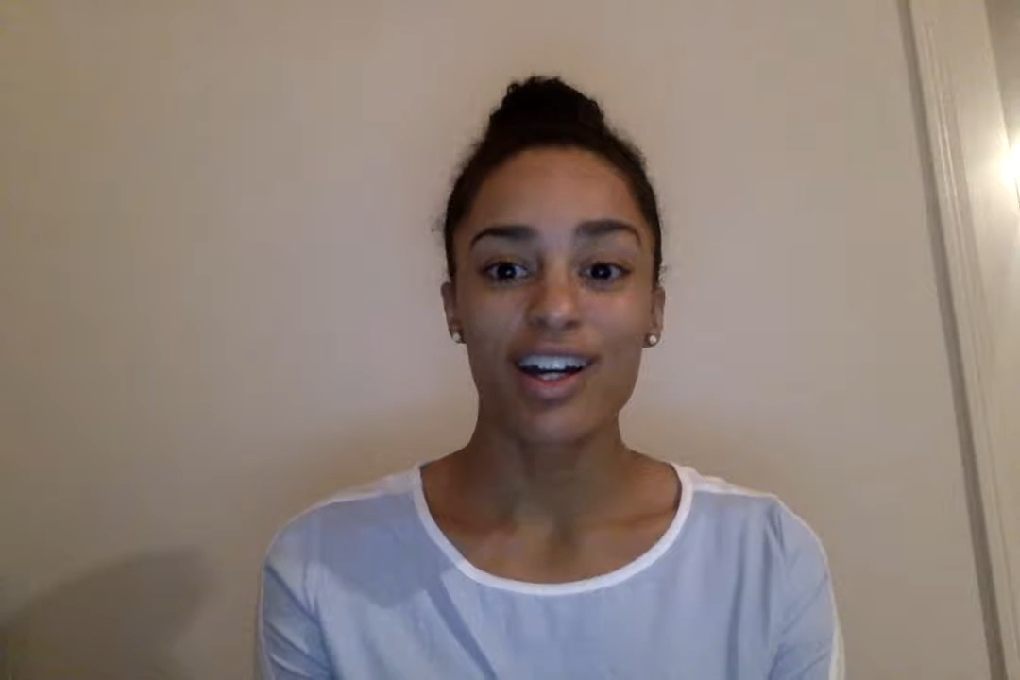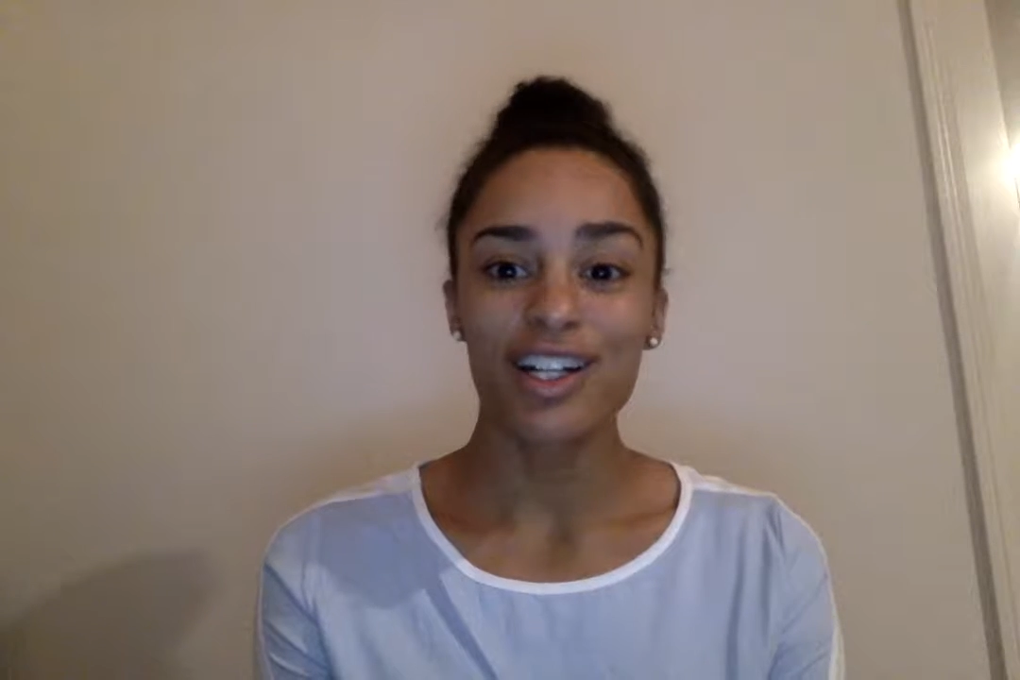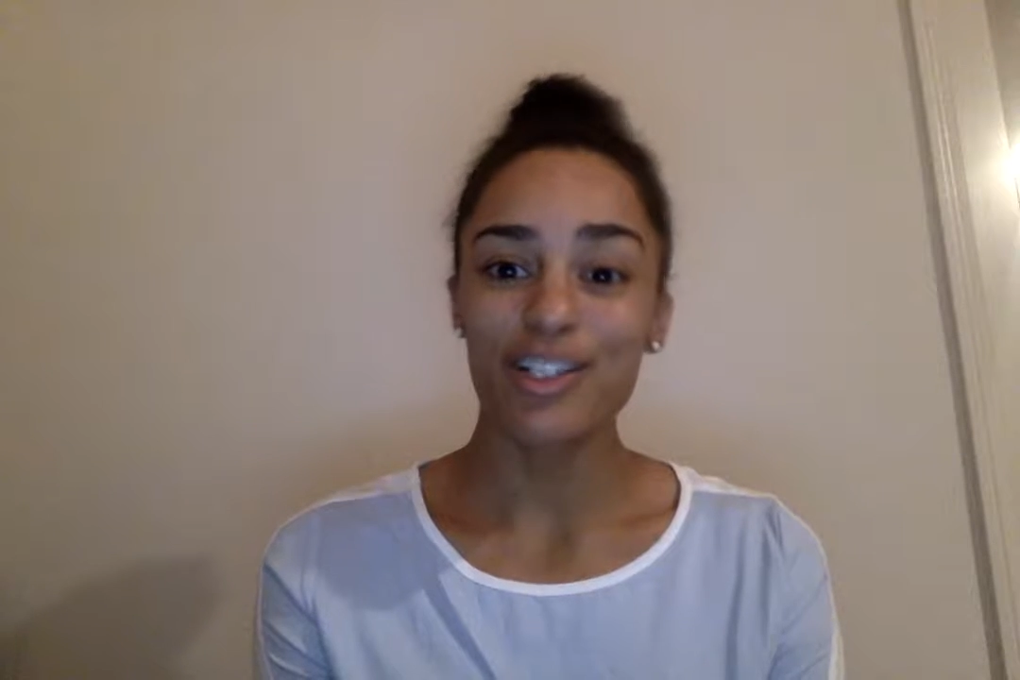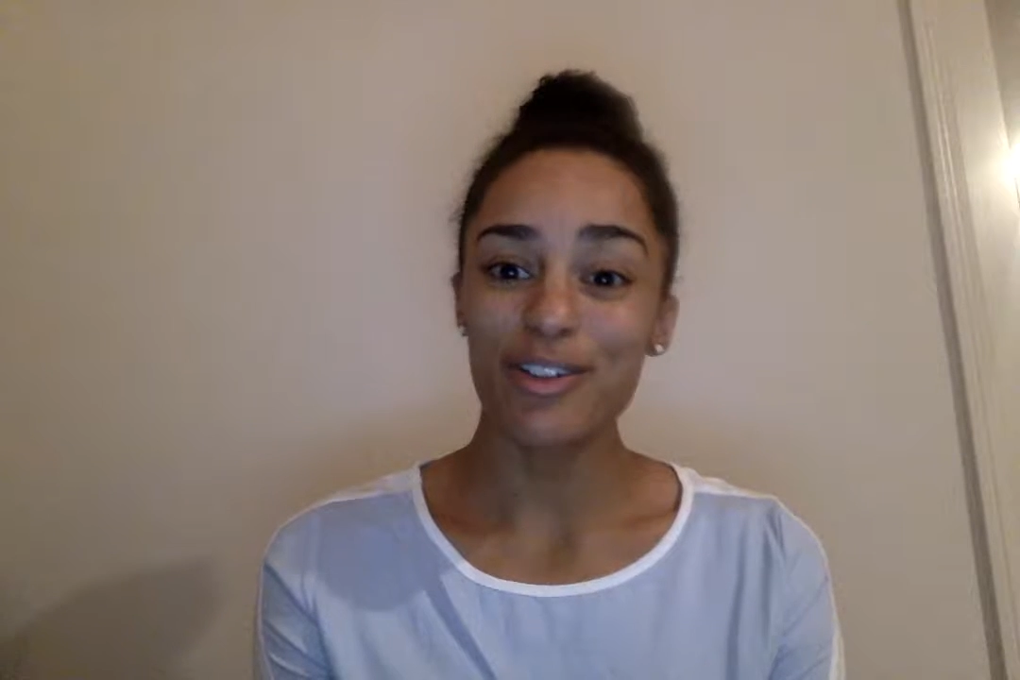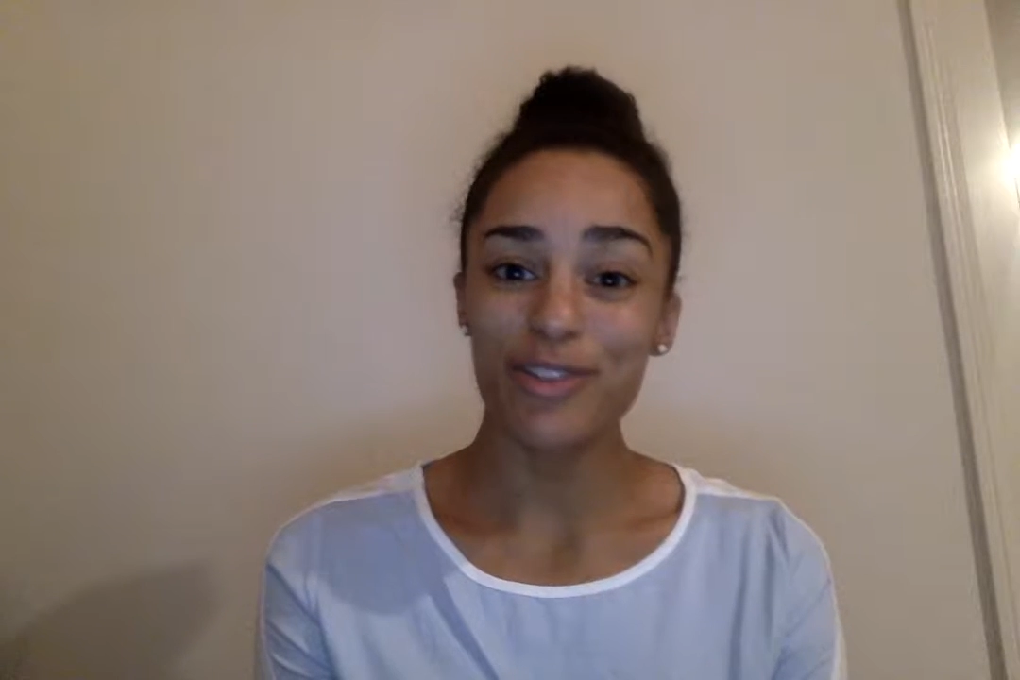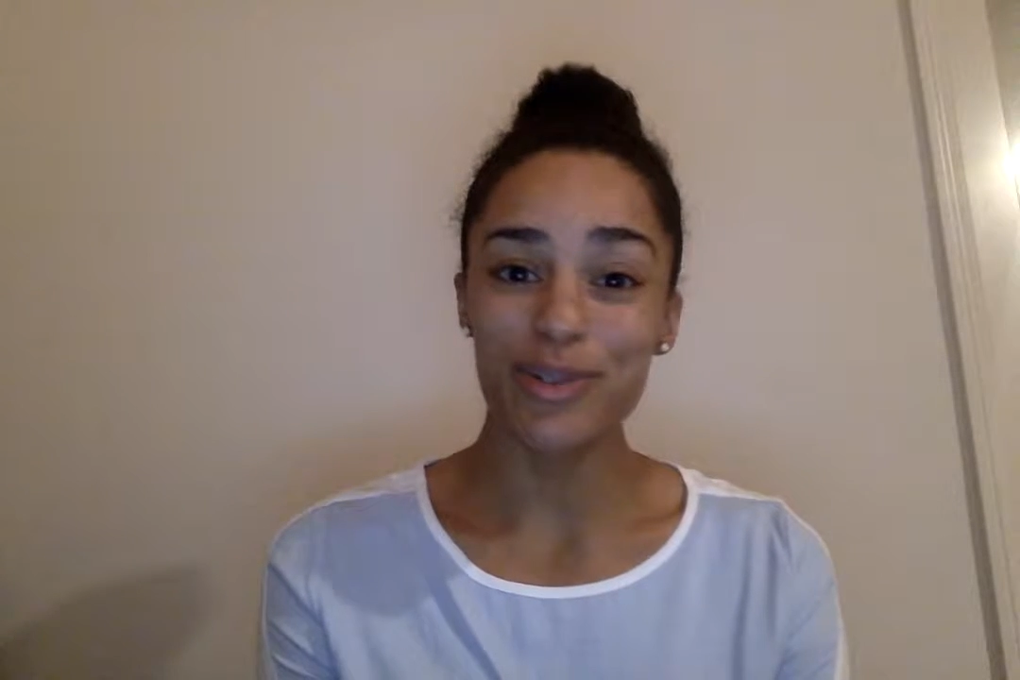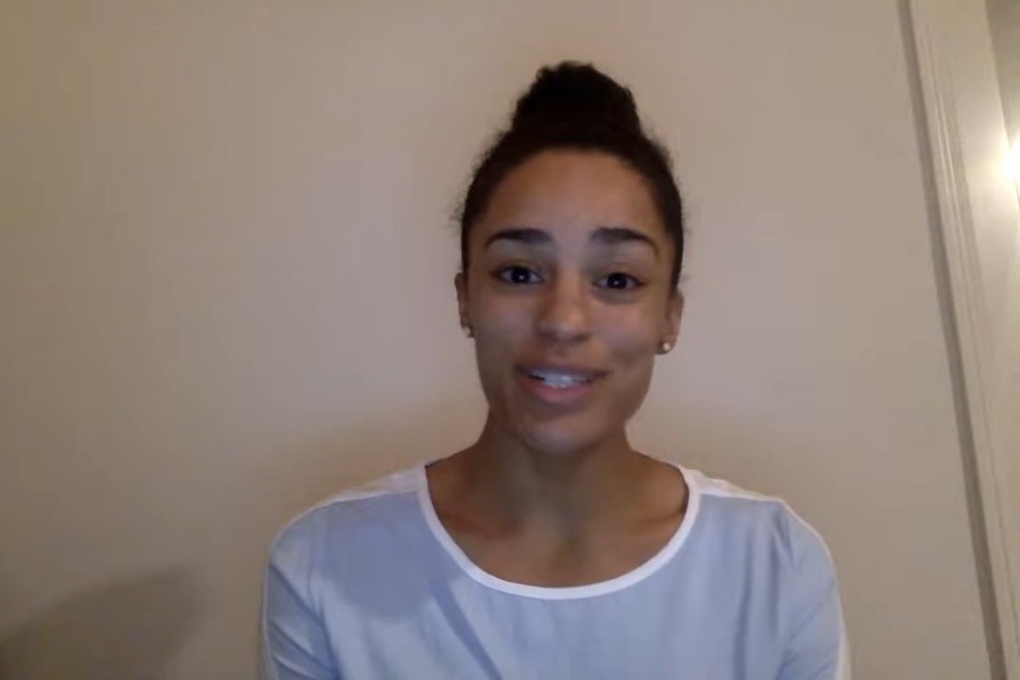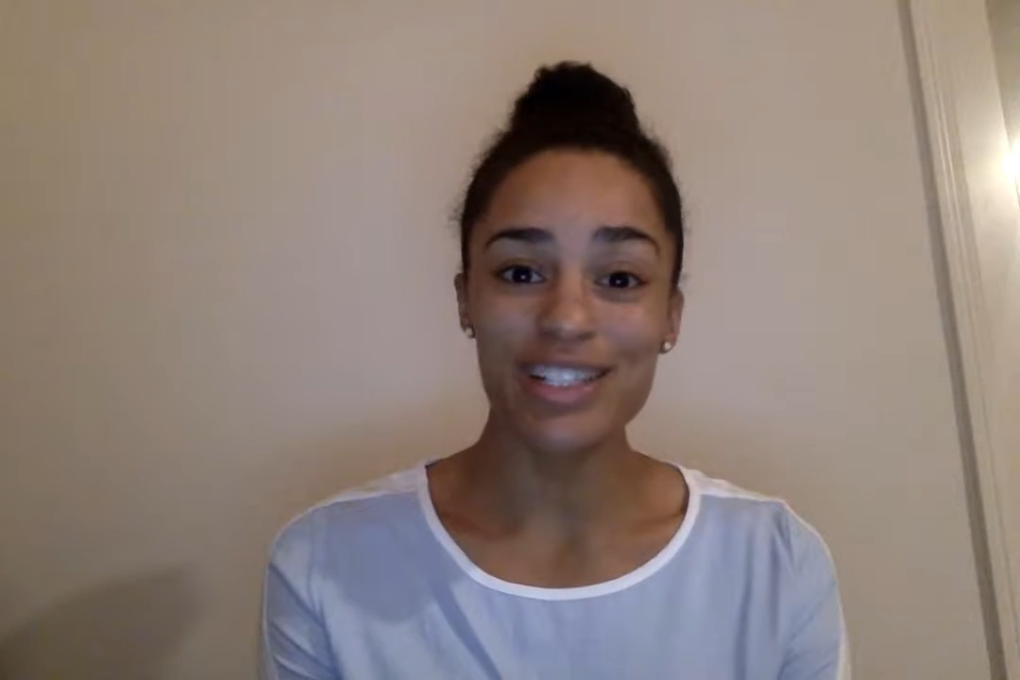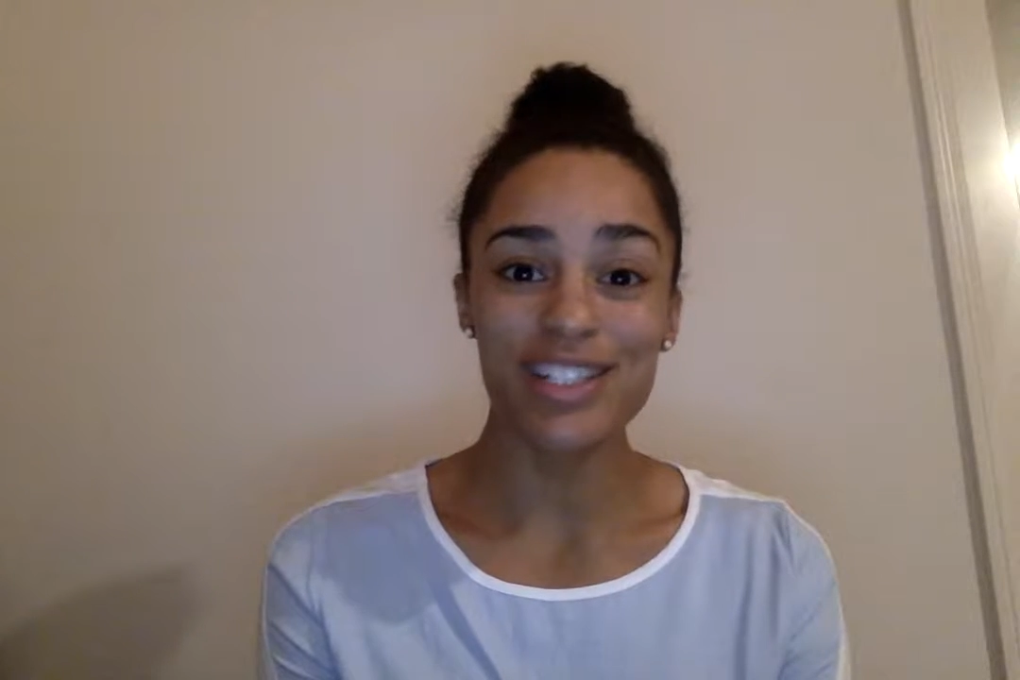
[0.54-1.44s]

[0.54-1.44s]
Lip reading: Hello everyone.